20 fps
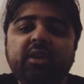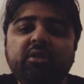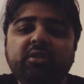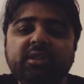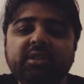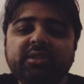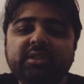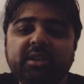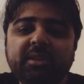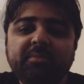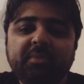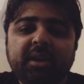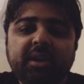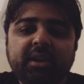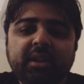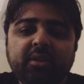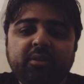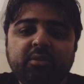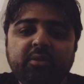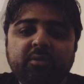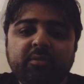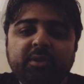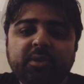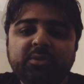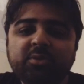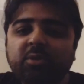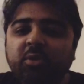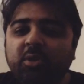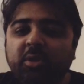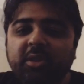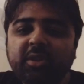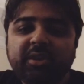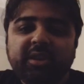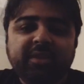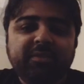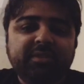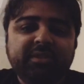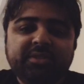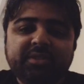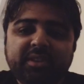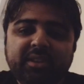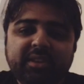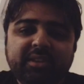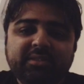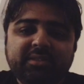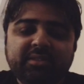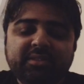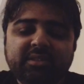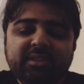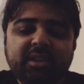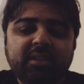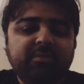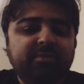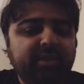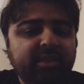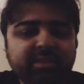on the cinematic universe or the TV series itself.